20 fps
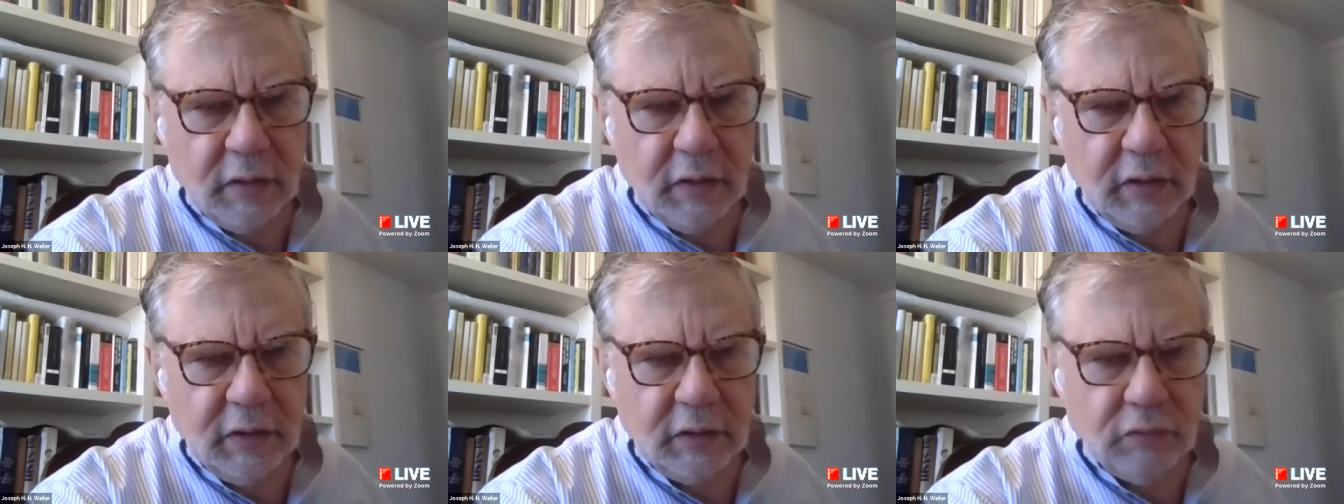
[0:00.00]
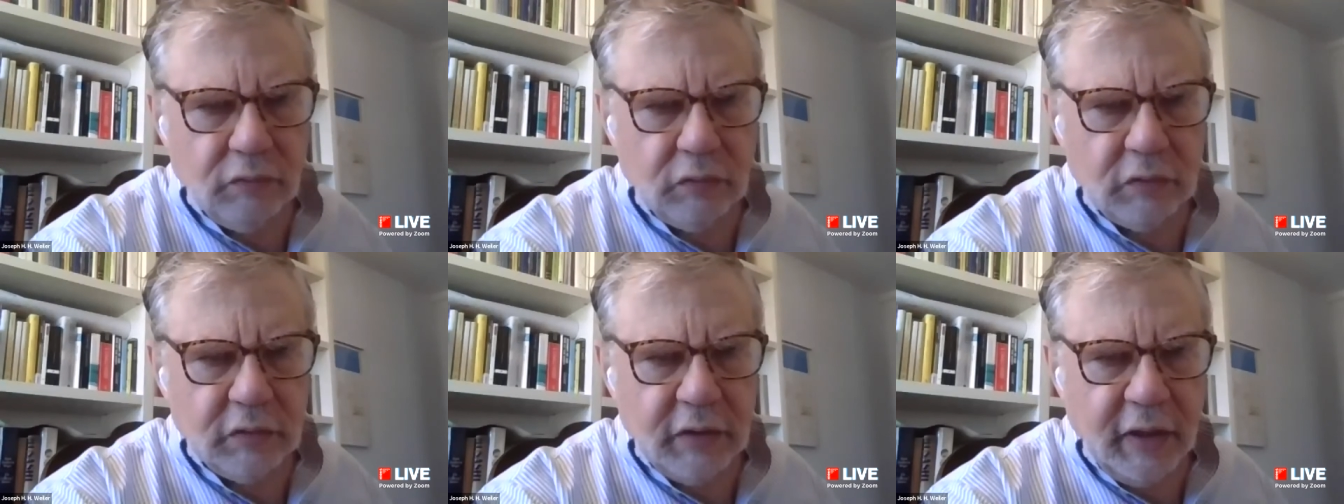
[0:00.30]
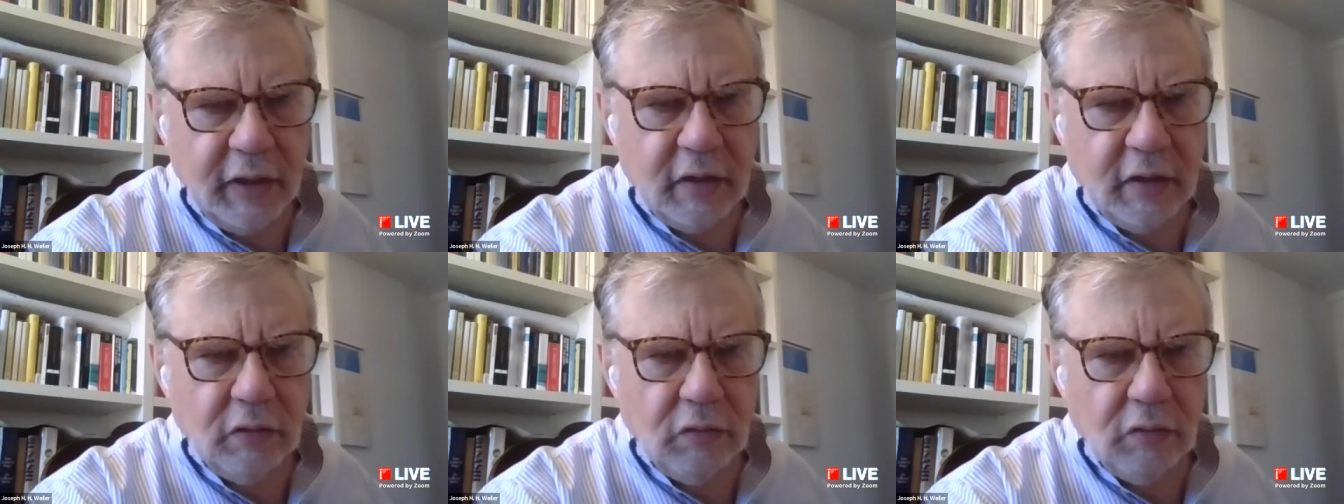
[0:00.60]
it will
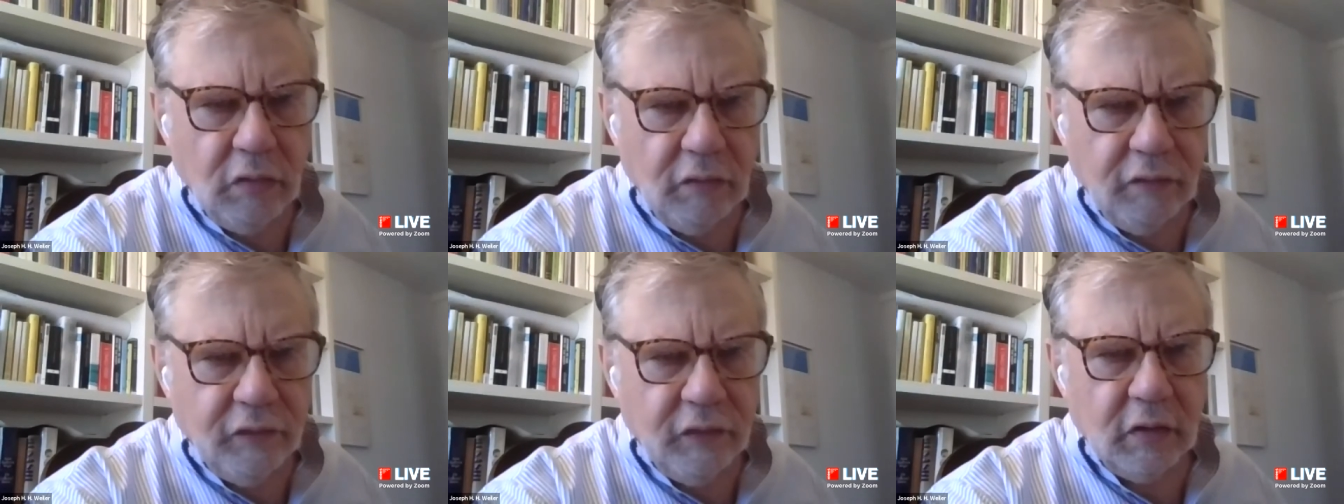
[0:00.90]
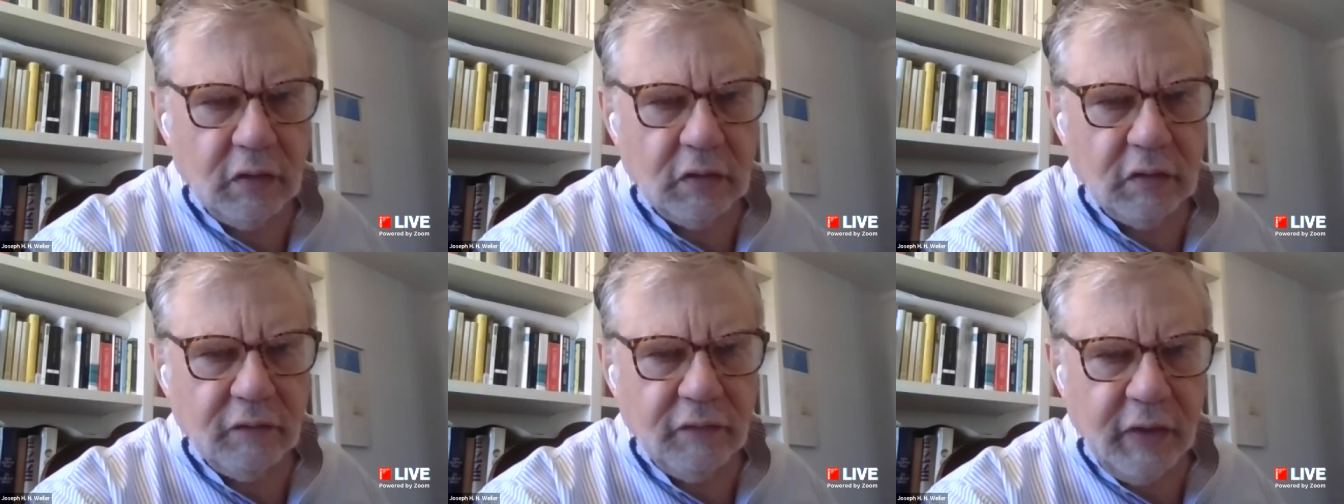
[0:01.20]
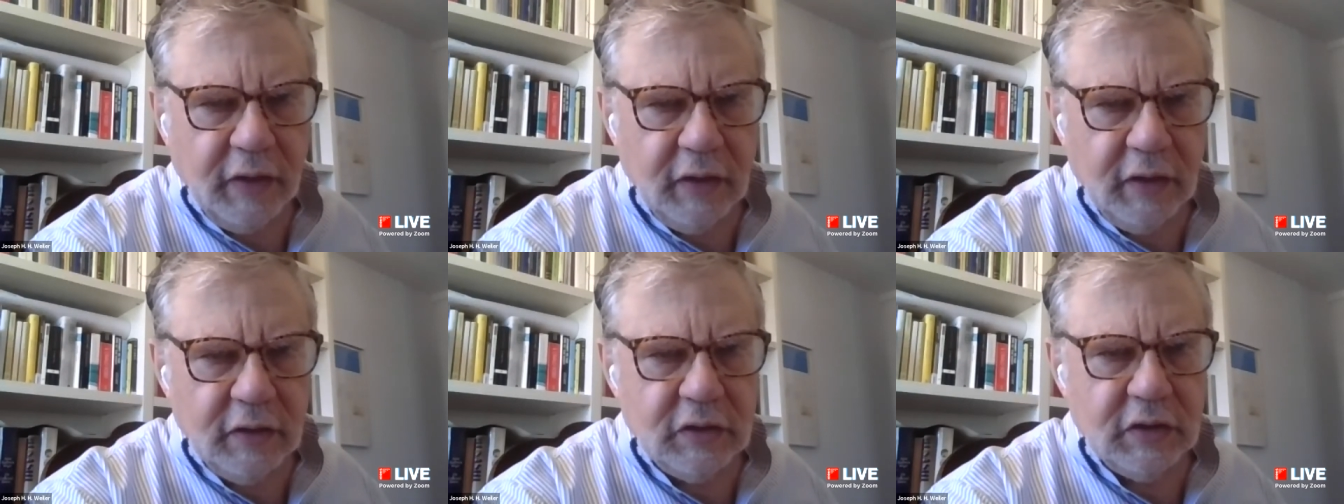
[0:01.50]
take an awful lot of
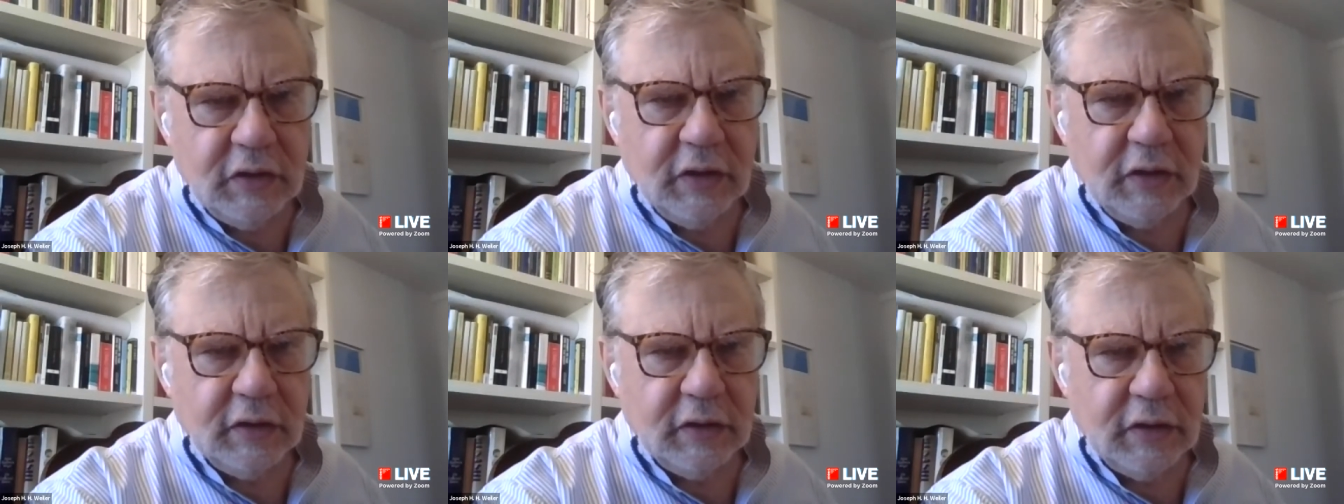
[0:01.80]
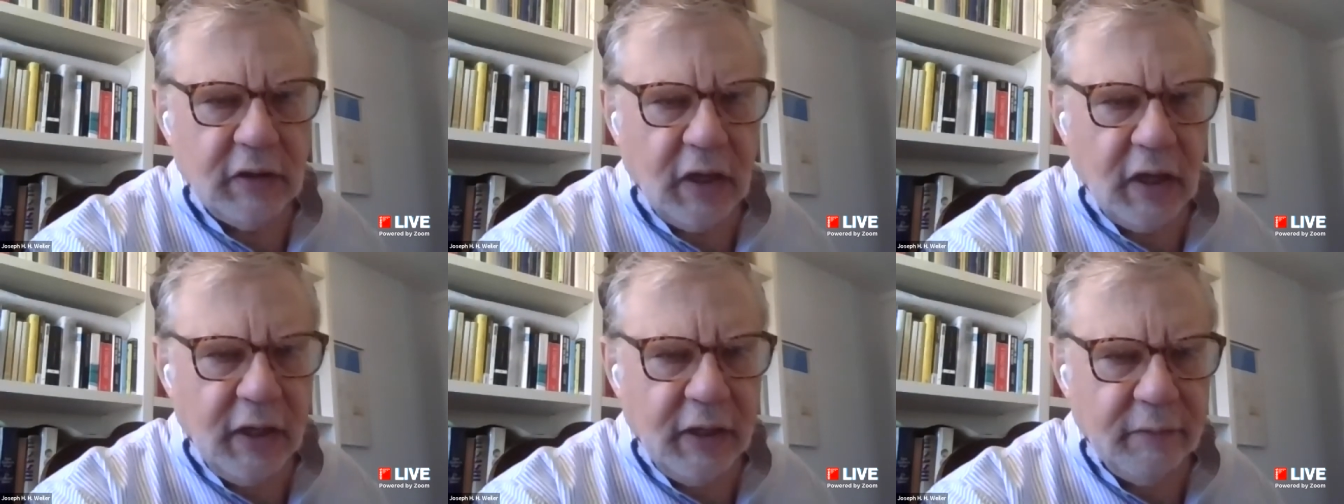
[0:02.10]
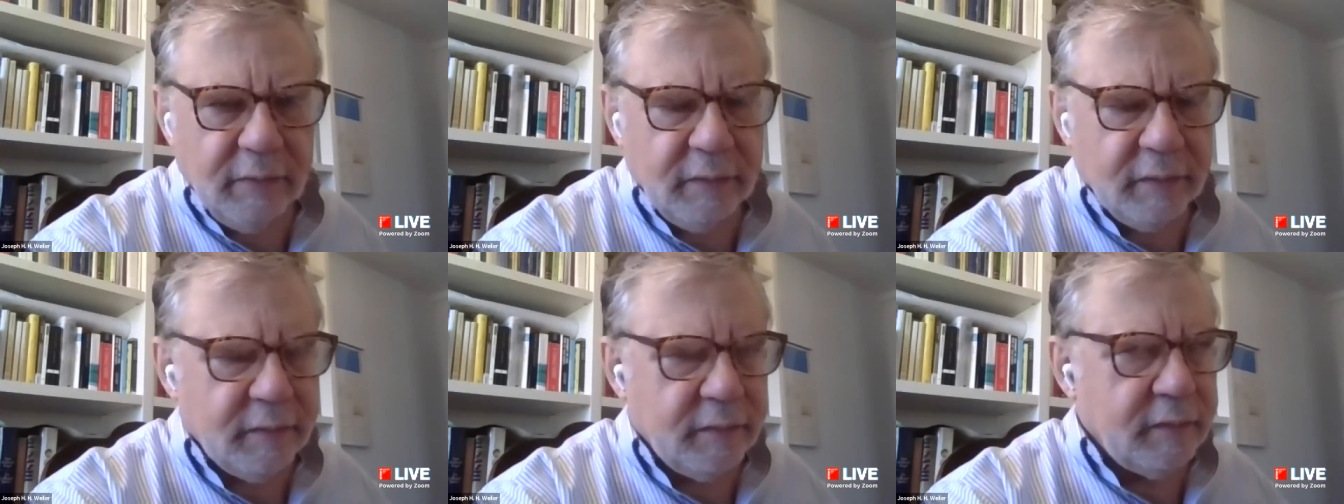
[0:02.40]
energy and
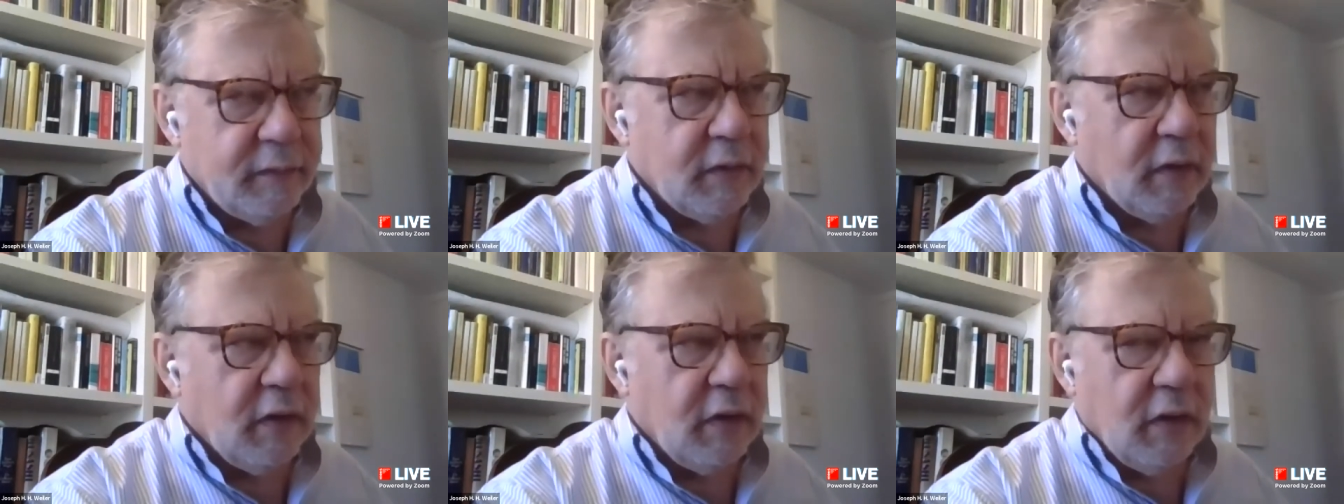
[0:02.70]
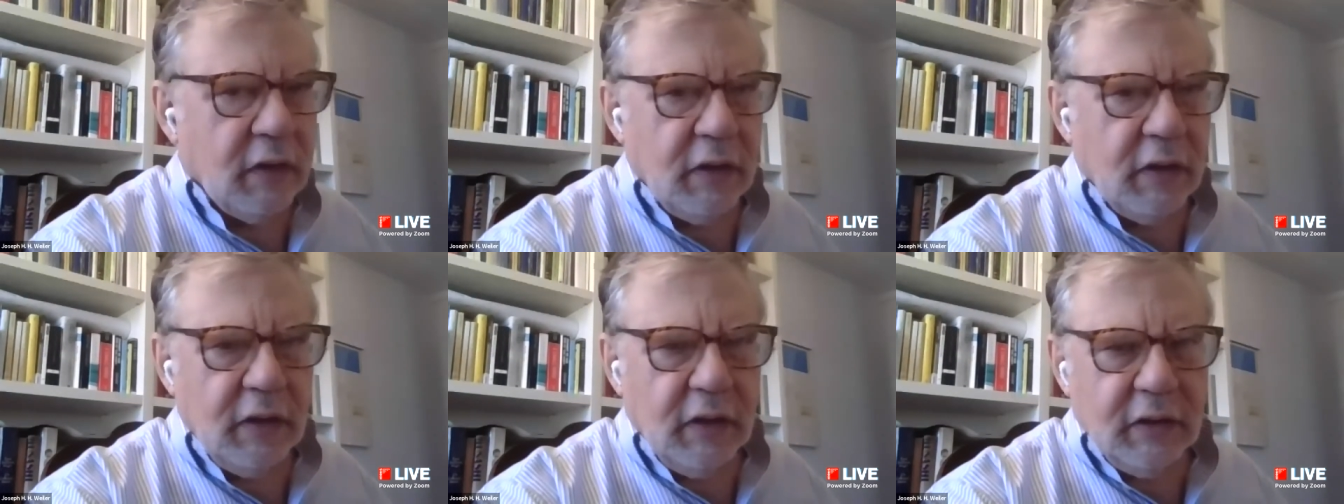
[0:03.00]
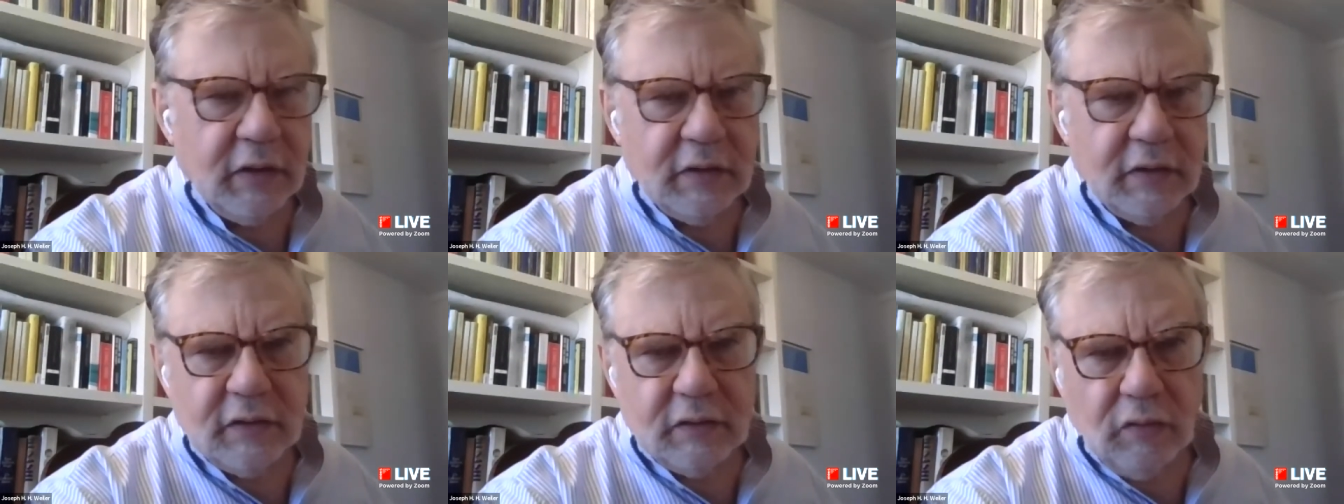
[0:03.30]
time.
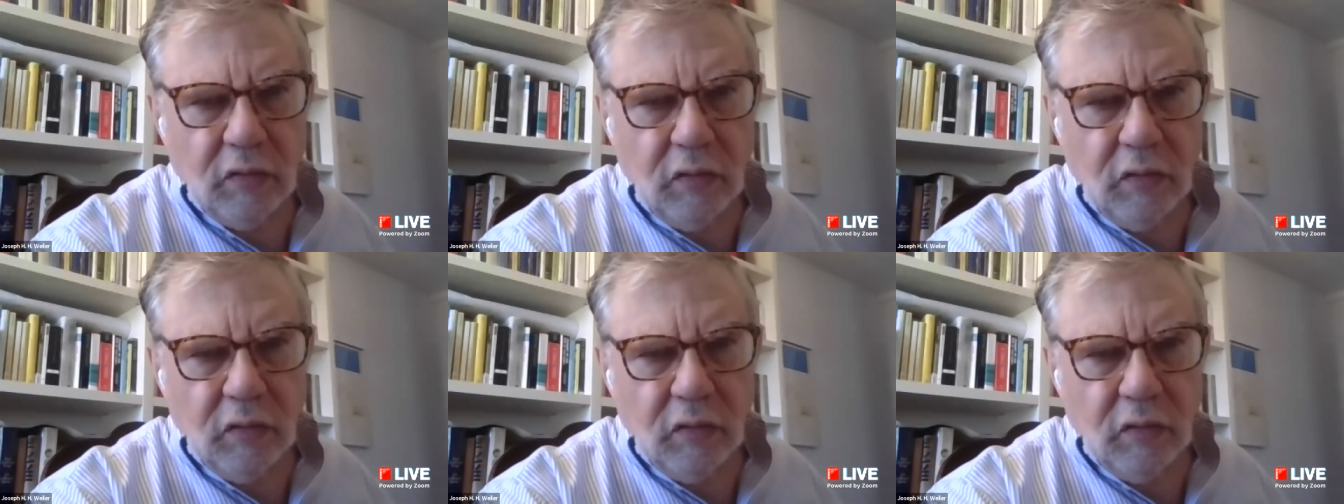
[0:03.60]
It's